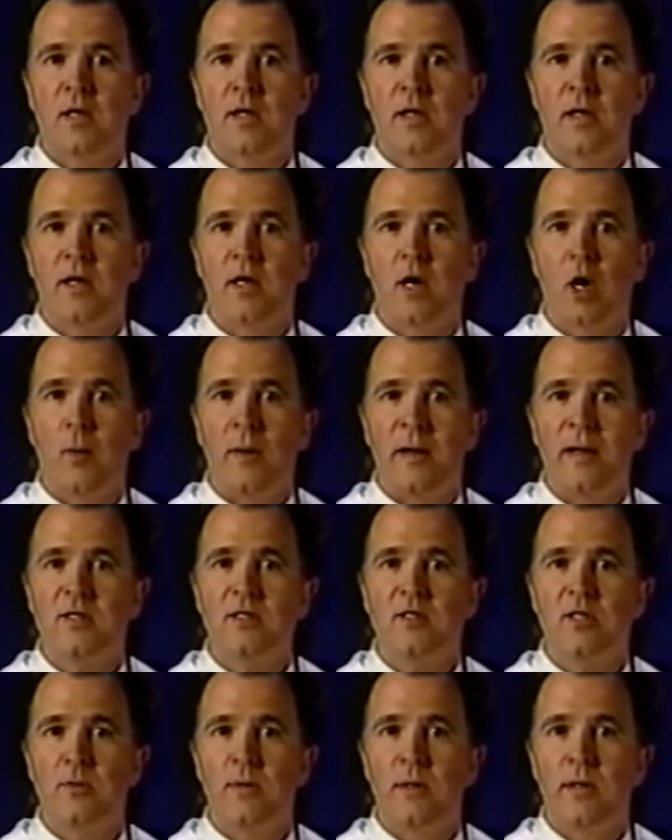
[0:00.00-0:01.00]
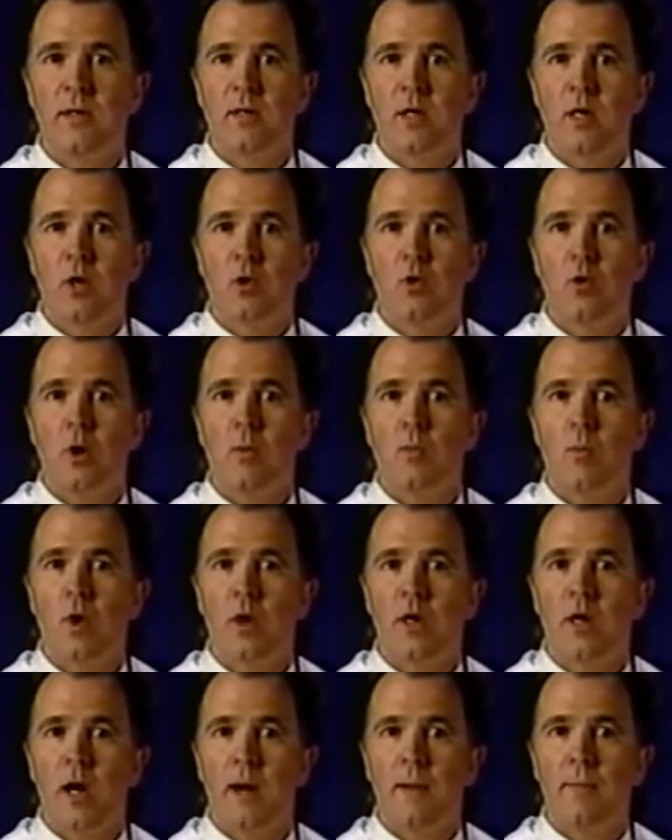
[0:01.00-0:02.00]
that go into it grow
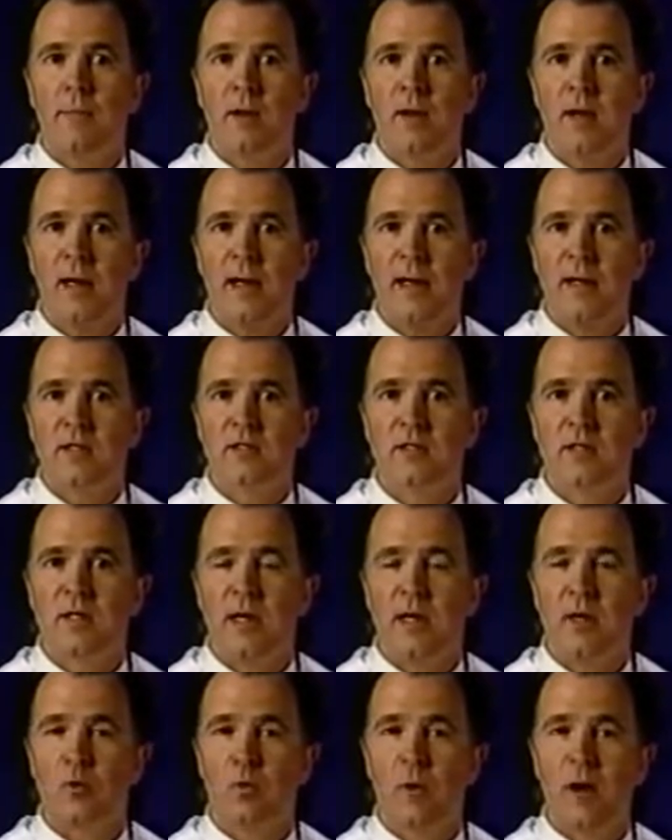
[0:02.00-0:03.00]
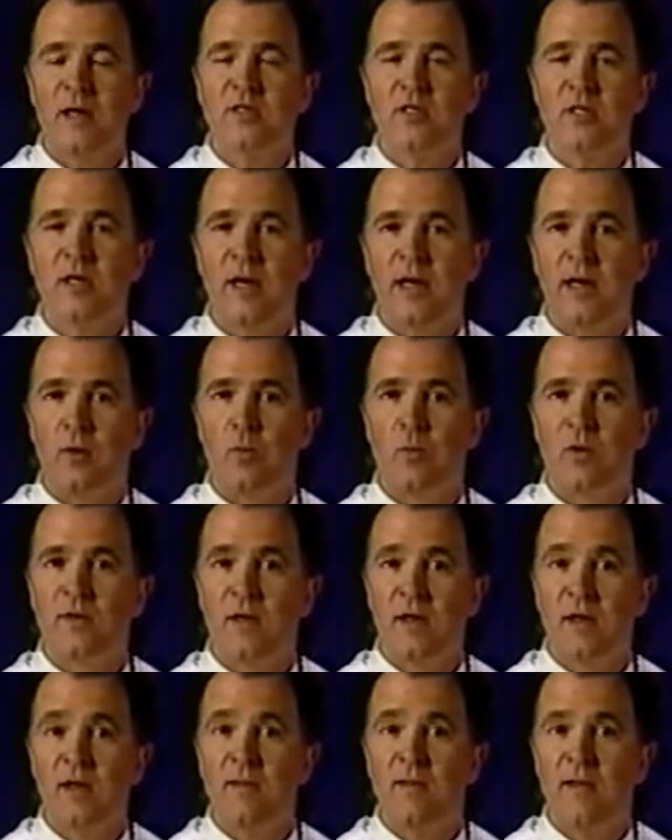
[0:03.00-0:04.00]
more complex and resonate
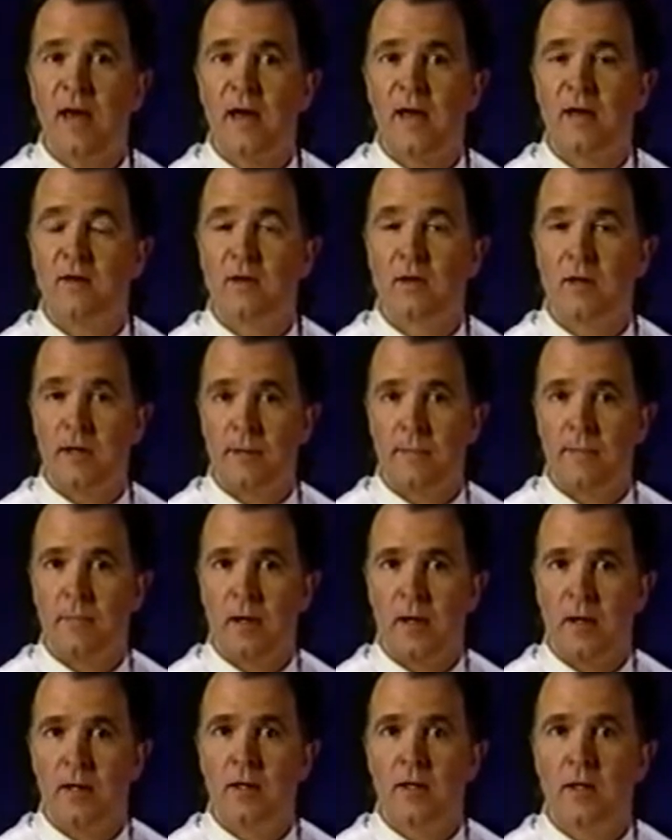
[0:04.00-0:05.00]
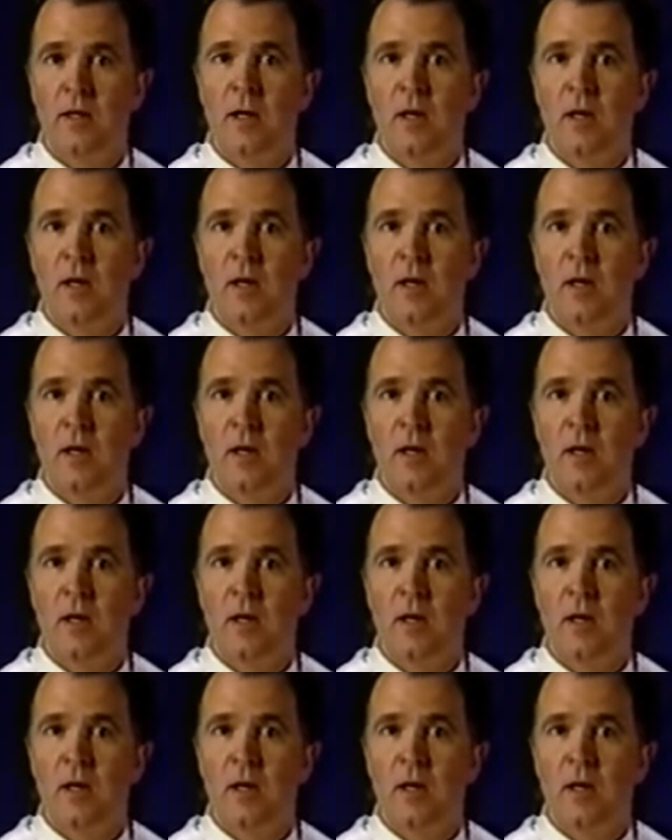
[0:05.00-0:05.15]
within that limb bud,